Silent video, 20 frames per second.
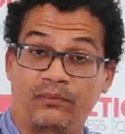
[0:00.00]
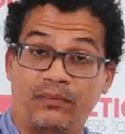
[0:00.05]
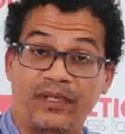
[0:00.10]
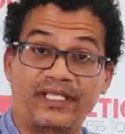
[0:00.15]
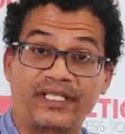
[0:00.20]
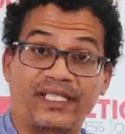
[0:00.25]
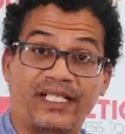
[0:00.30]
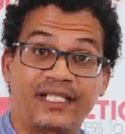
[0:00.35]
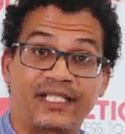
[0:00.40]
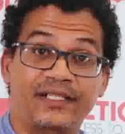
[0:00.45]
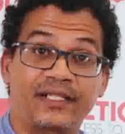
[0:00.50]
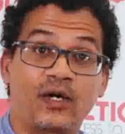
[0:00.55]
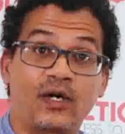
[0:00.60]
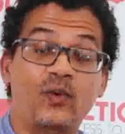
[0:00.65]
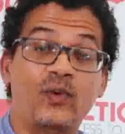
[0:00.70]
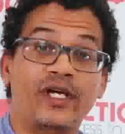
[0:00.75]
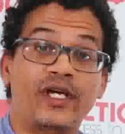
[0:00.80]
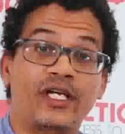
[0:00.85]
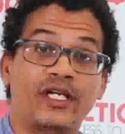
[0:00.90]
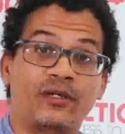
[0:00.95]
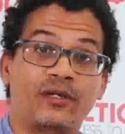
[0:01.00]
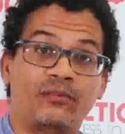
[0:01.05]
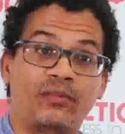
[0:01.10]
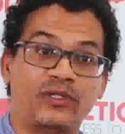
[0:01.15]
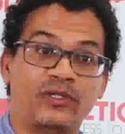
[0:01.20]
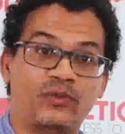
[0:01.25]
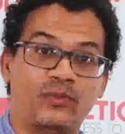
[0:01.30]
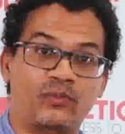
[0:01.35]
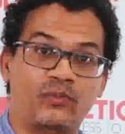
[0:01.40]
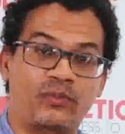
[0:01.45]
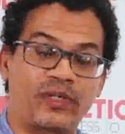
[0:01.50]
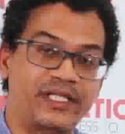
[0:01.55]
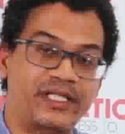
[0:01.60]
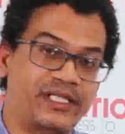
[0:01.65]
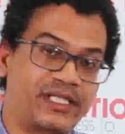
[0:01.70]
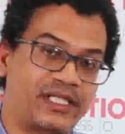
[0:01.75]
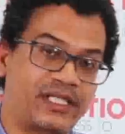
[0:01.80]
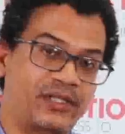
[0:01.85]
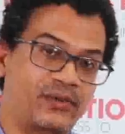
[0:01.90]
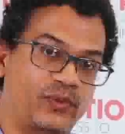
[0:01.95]
basically nowhere, but
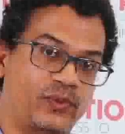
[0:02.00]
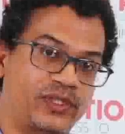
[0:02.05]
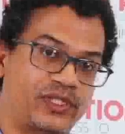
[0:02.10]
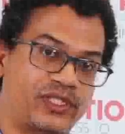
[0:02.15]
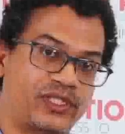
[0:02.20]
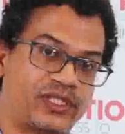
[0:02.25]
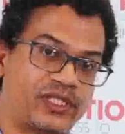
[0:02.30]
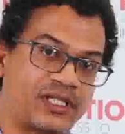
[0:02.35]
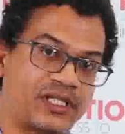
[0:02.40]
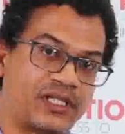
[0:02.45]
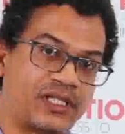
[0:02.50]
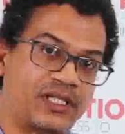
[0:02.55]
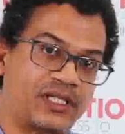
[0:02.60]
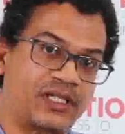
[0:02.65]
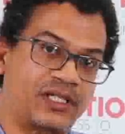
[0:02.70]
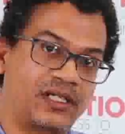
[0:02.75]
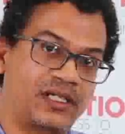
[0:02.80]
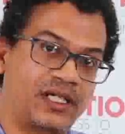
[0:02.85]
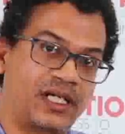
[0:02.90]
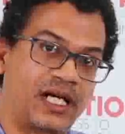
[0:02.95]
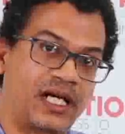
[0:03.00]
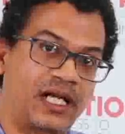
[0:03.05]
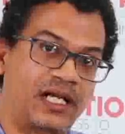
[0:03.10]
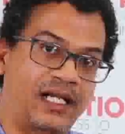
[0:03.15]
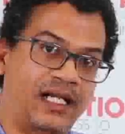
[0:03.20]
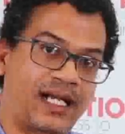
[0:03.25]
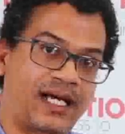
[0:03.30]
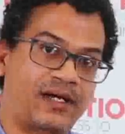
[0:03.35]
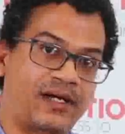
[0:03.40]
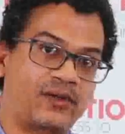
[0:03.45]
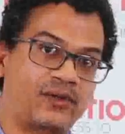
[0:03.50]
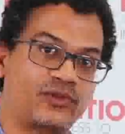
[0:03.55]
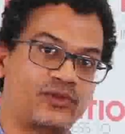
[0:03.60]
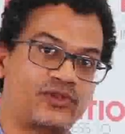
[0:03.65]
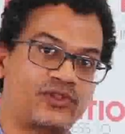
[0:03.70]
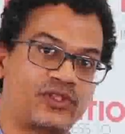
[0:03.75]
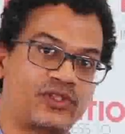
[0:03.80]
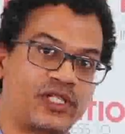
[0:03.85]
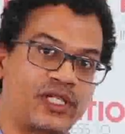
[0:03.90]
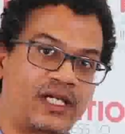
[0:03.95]
basically which
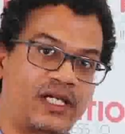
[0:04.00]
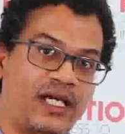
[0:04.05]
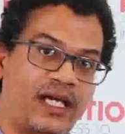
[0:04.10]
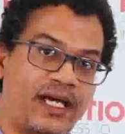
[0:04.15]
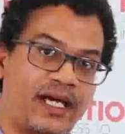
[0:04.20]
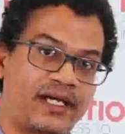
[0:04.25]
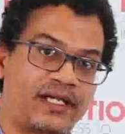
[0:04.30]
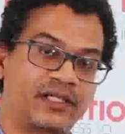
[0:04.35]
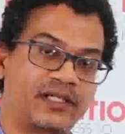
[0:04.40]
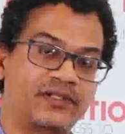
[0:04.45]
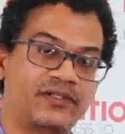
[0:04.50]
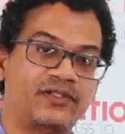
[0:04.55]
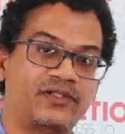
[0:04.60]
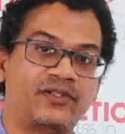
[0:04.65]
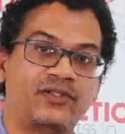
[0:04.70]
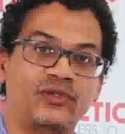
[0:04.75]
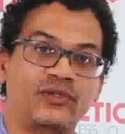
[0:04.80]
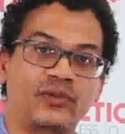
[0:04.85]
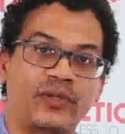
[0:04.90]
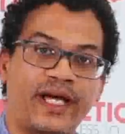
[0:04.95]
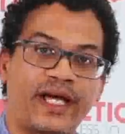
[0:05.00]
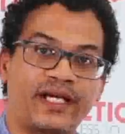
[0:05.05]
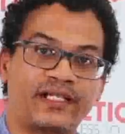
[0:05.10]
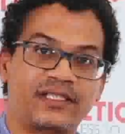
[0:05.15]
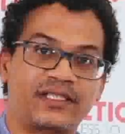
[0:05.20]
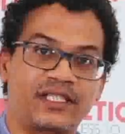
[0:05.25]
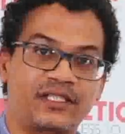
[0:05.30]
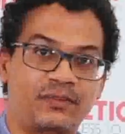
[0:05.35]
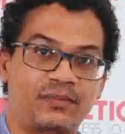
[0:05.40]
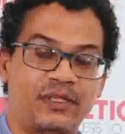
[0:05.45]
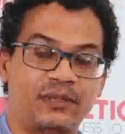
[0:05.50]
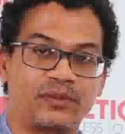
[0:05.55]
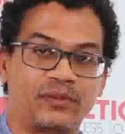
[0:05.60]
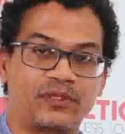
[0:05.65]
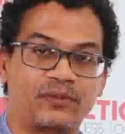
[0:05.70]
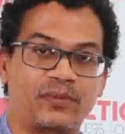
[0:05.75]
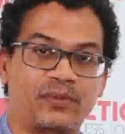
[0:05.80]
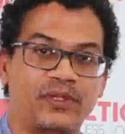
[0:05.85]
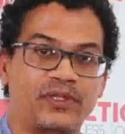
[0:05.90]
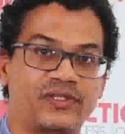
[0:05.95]
allows hackers to access
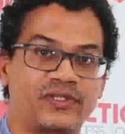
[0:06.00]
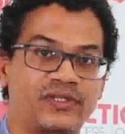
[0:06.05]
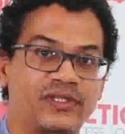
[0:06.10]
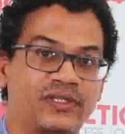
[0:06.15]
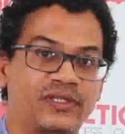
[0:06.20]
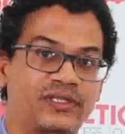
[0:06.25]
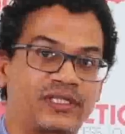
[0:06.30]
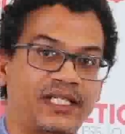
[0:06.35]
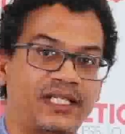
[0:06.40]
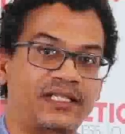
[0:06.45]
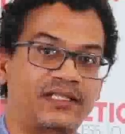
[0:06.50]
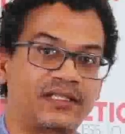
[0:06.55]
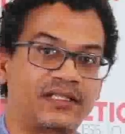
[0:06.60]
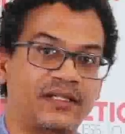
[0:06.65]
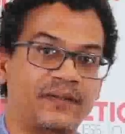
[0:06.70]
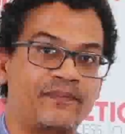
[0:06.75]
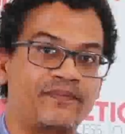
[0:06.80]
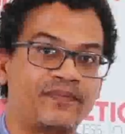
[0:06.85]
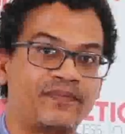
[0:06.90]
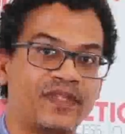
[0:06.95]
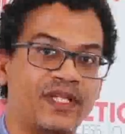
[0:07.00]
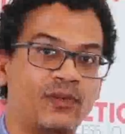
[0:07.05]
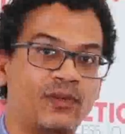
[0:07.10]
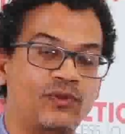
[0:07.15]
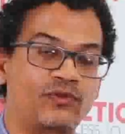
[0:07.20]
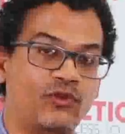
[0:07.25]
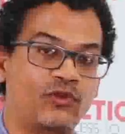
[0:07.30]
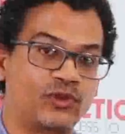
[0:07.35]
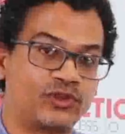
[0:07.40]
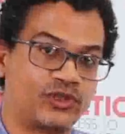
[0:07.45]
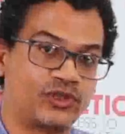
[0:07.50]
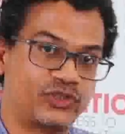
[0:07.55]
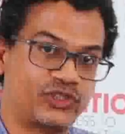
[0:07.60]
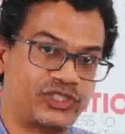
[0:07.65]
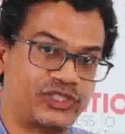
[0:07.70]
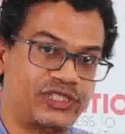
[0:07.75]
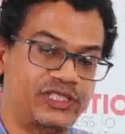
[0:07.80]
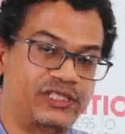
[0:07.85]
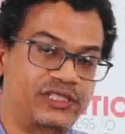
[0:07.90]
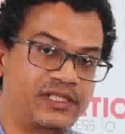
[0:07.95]
people's personal data. We've also
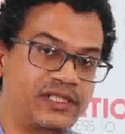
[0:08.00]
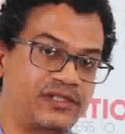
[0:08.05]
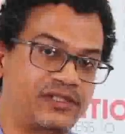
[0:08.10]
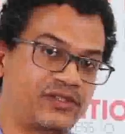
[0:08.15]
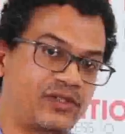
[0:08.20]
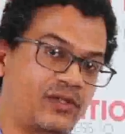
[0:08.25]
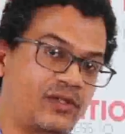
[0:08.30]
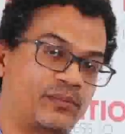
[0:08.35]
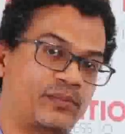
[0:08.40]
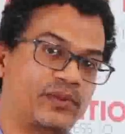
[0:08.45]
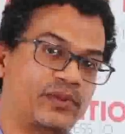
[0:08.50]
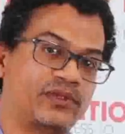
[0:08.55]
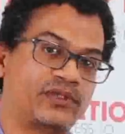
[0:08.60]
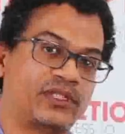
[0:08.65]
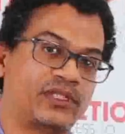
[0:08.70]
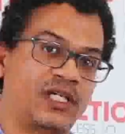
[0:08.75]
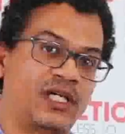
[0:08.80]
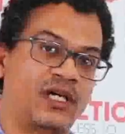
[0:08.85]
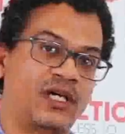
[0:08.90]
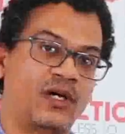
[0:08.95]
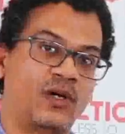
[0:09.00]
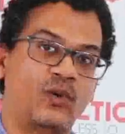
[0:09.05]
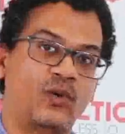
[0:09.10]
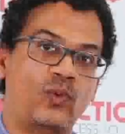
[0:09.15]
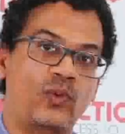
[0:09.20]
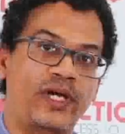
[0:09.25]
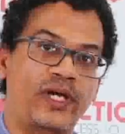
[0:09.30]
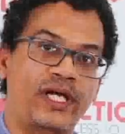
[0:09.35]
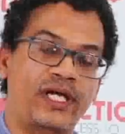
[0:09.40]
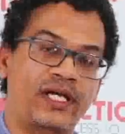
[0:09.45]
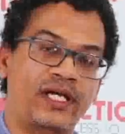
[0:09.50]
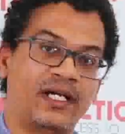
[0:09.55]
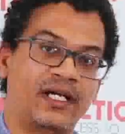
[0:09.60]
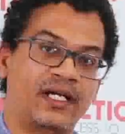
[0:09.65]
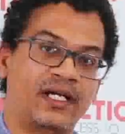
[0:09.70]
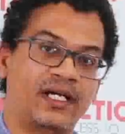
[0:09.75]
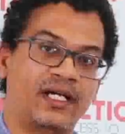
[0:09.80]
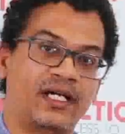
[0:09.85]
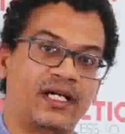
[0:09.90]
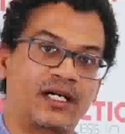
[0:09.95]
seen examples
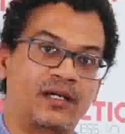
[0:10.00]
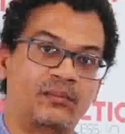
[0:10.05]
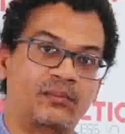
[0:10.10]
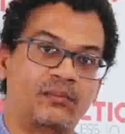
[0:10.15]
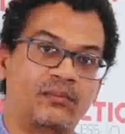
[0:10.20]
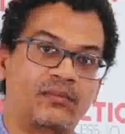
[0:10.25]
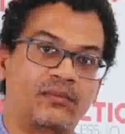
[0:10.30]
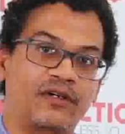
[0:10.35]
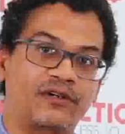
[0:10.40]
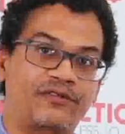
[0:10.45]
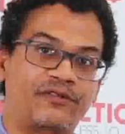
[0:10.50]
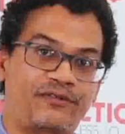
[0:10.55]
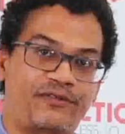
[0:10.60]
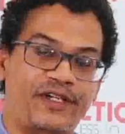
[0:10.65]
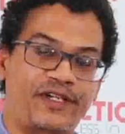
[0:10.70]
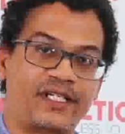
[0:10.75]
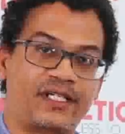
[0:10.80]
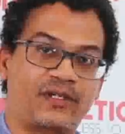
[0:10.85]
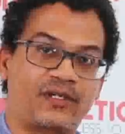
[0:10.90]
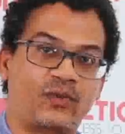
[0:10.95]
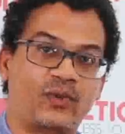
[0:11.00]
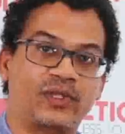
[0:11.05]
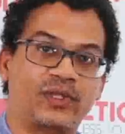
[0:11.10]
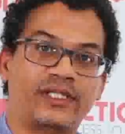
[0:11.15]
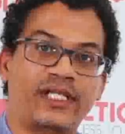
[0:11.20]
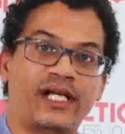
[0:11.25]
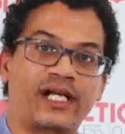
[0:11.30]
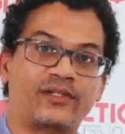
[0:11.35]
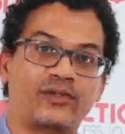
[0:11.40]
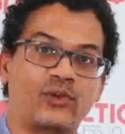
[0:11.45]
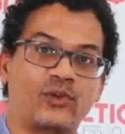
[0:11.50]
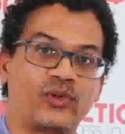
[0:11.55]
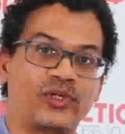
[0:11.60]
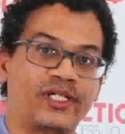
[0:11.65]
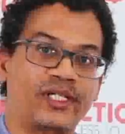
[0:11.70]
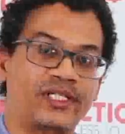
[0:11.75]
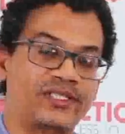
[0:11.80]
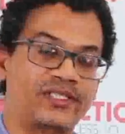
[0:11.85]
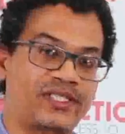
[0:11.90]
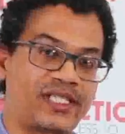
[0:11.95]
where fake World Health
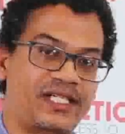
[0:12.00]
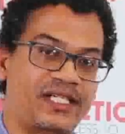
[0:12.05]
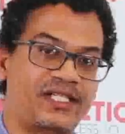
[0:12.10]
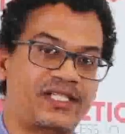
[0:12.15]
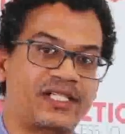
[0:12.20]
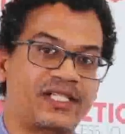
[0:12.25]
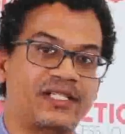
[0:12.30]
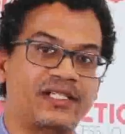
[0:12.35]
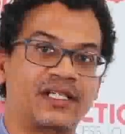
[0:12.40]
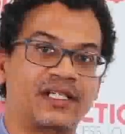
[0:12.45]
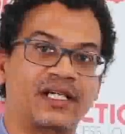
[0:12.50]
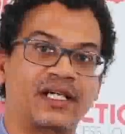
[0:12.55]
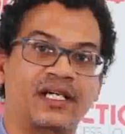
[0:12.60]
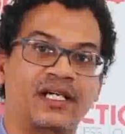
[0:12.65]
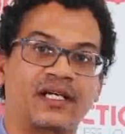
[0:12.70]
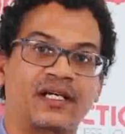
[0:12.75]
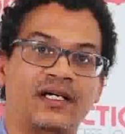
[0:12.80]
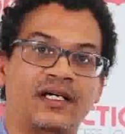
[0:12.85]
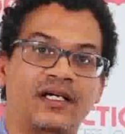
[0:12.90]
Organization